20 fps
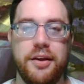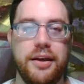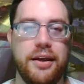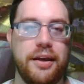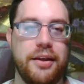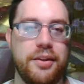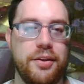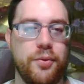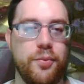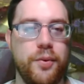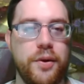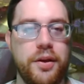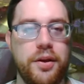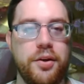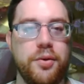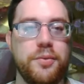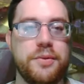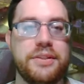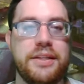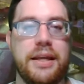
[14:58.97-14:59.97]
and the
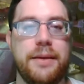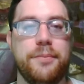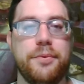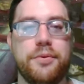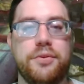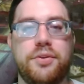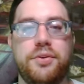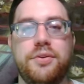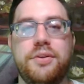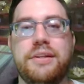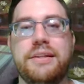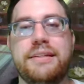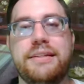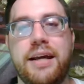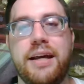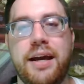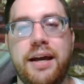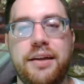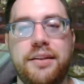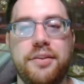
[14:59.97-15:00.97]
winner was able to
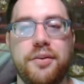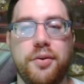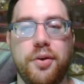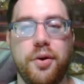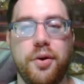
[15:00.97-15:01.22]
design their